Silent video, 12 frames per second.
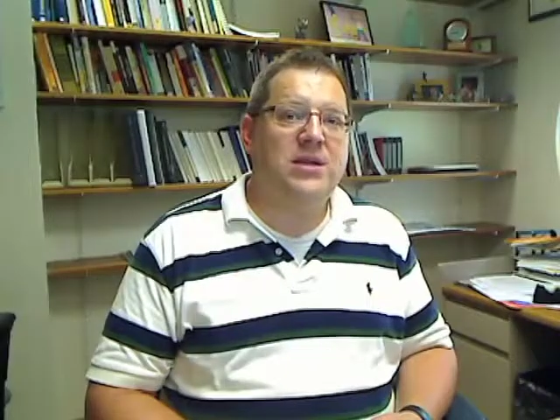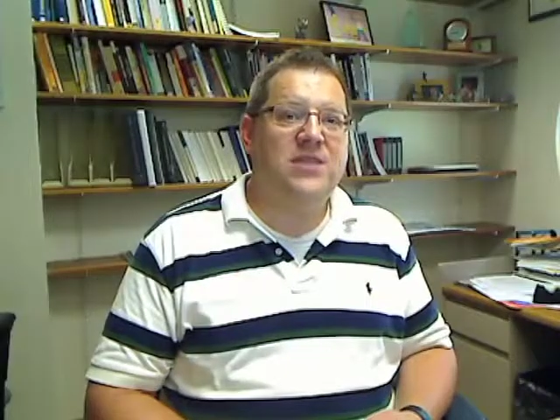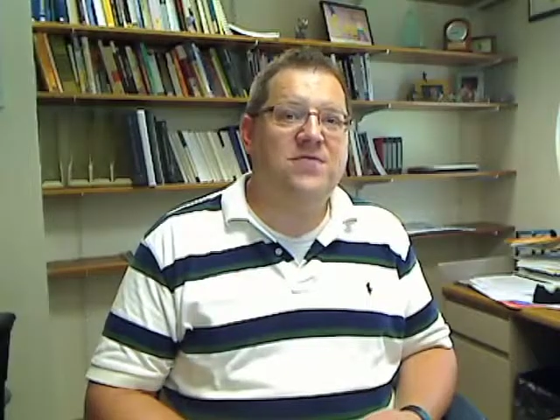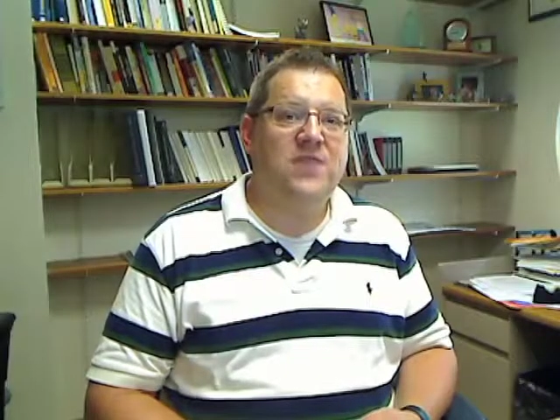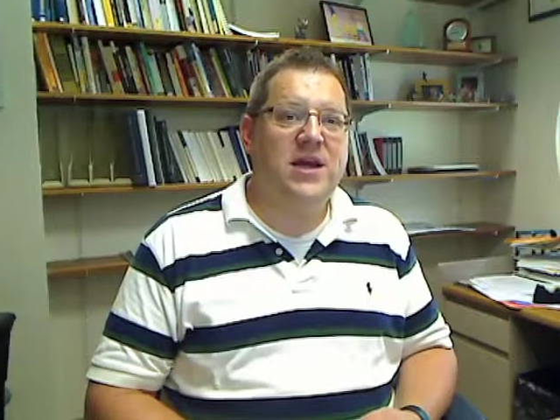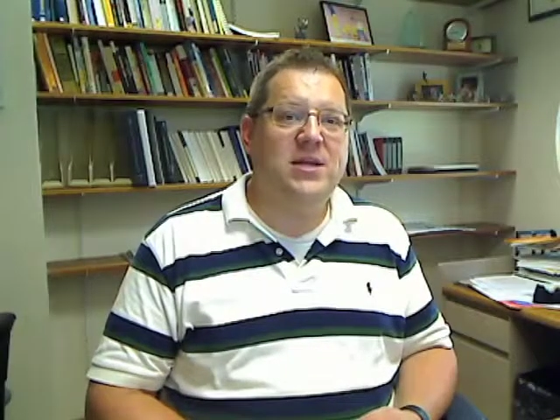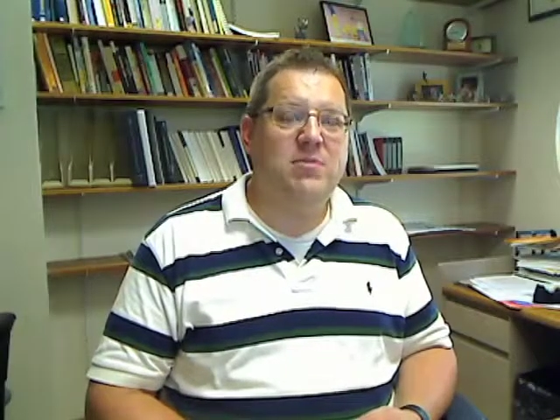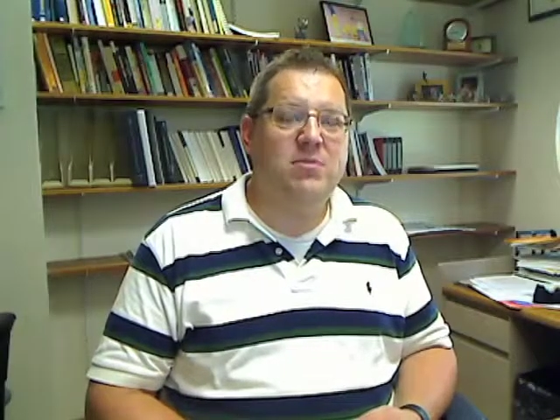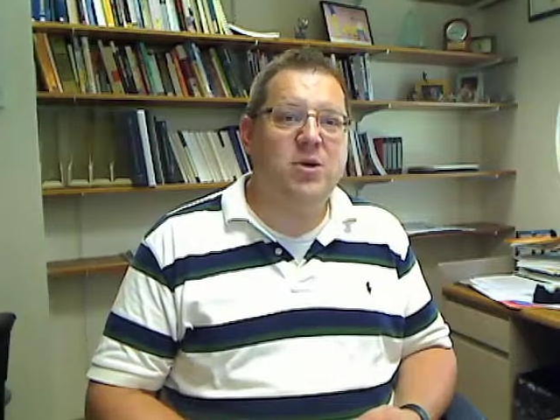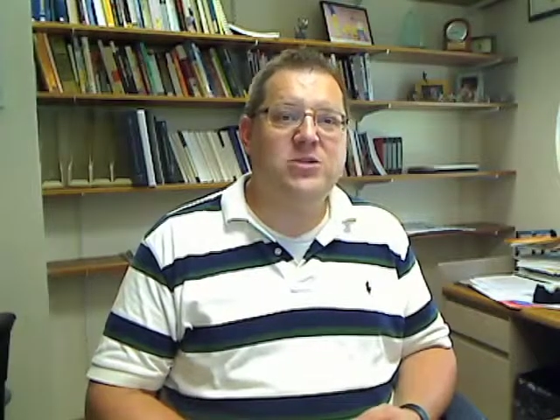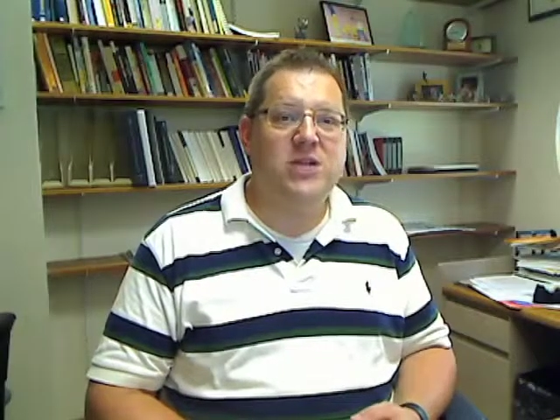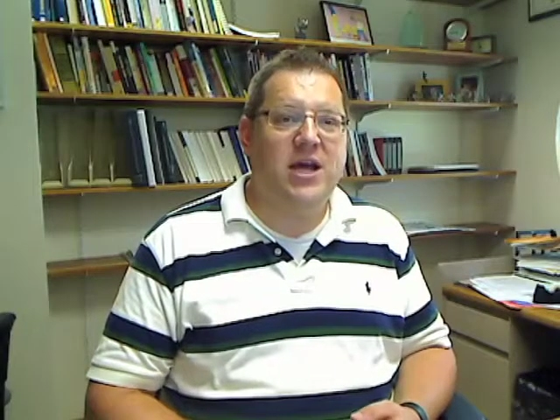because I find
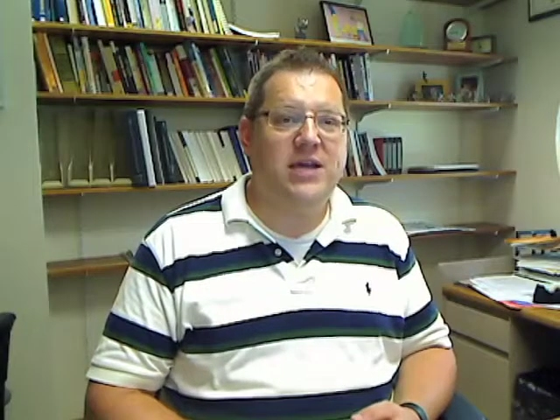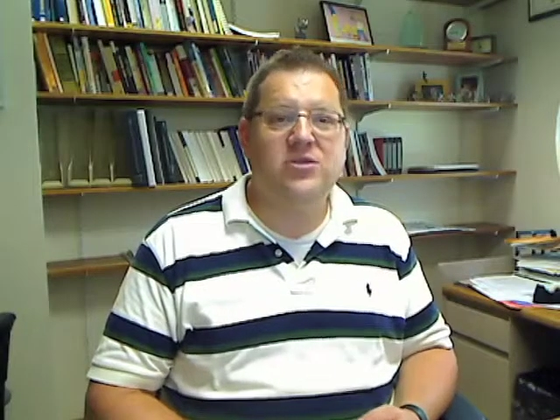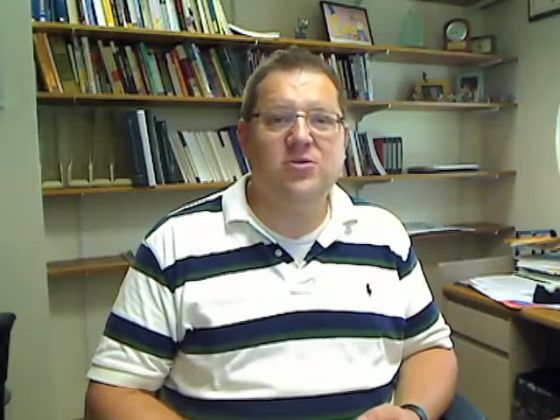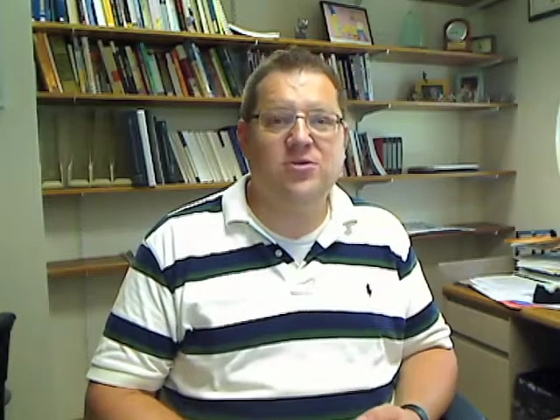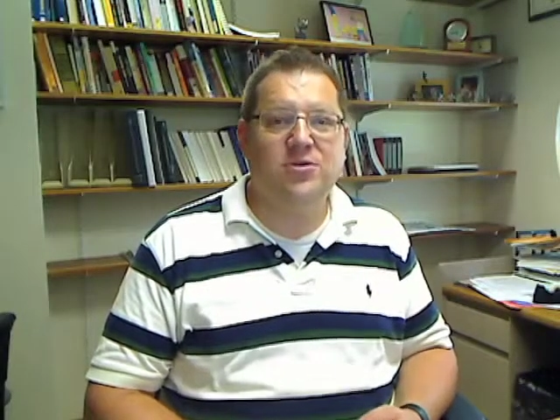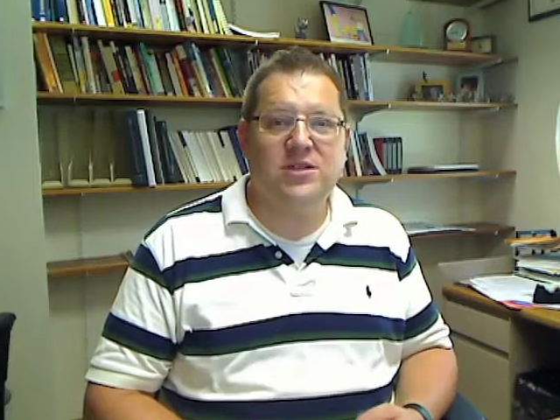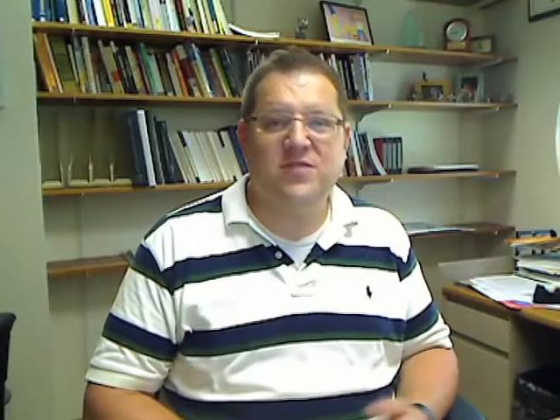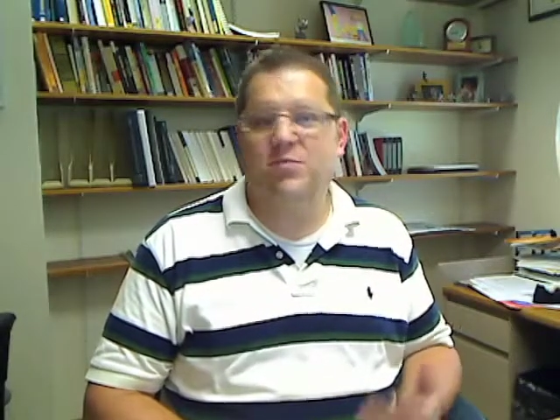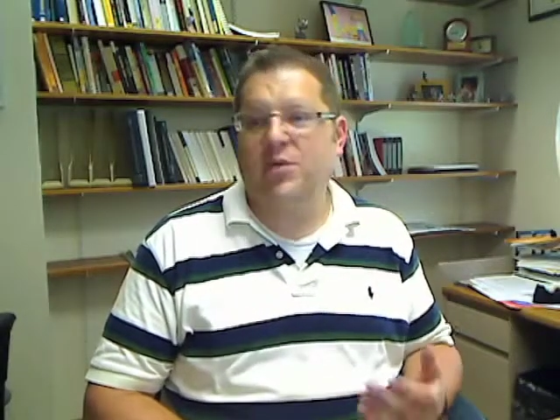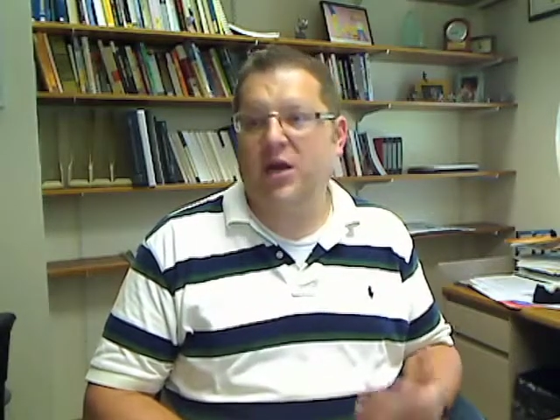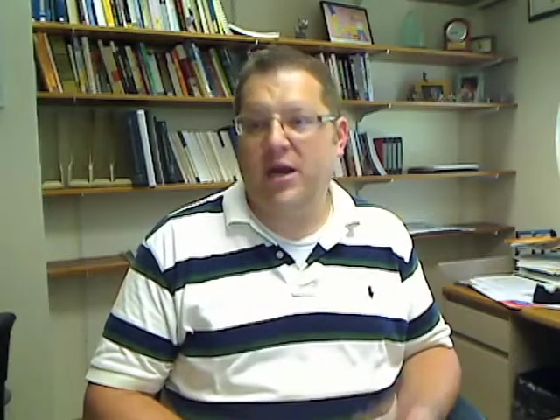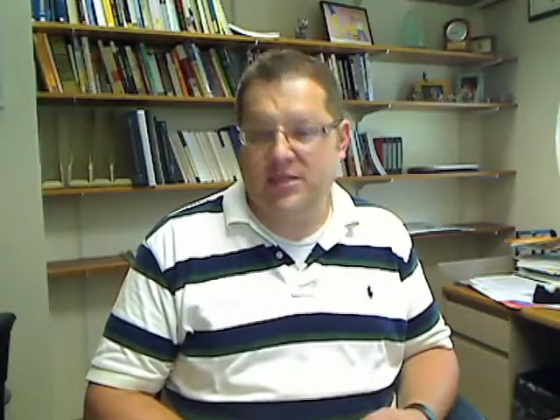that most high schools
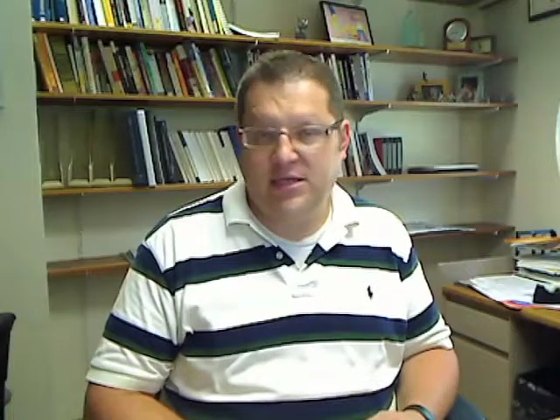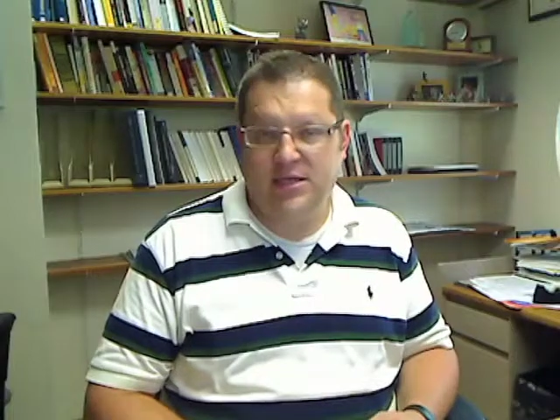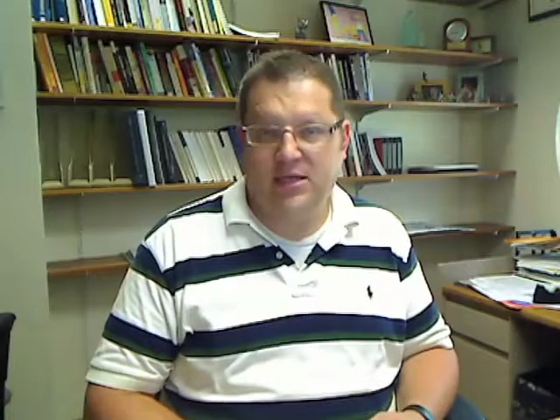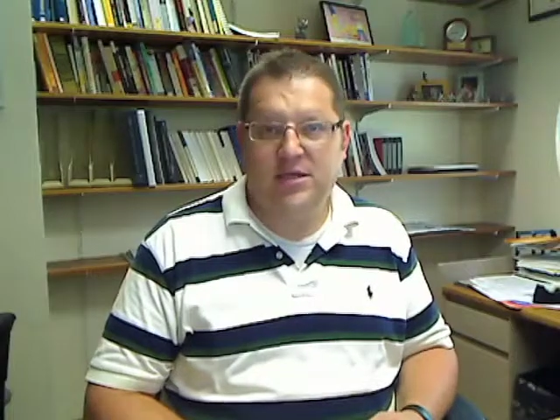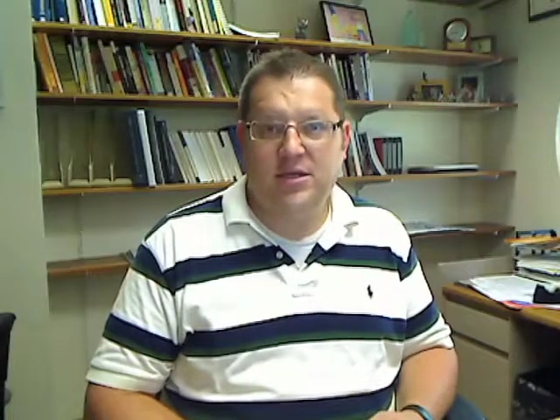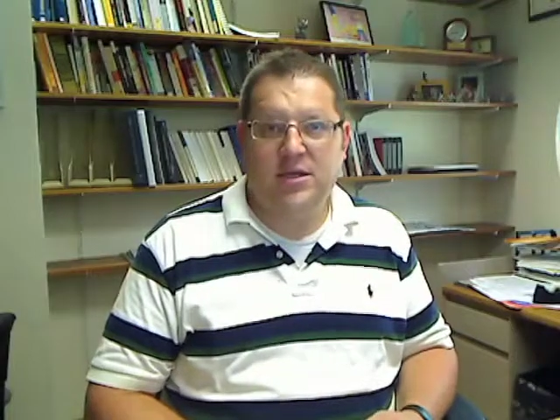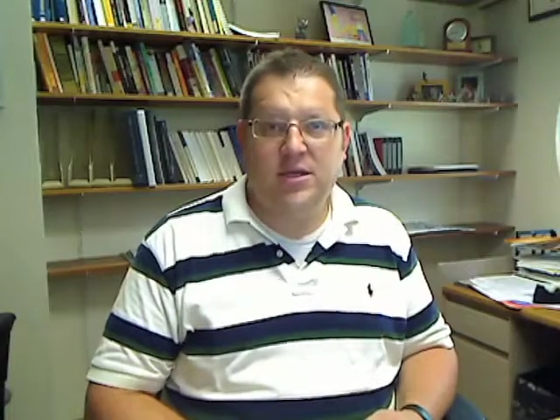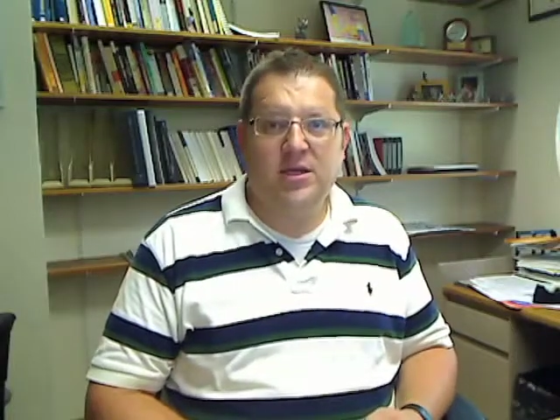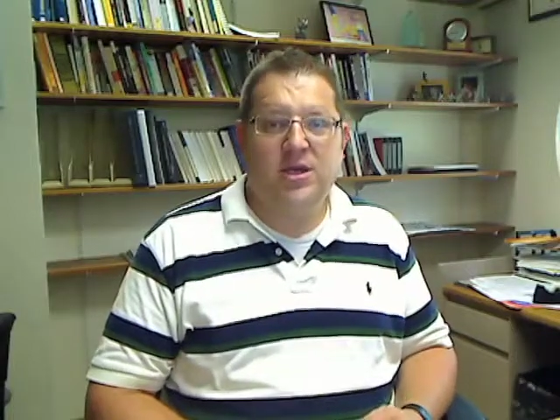have blocked it.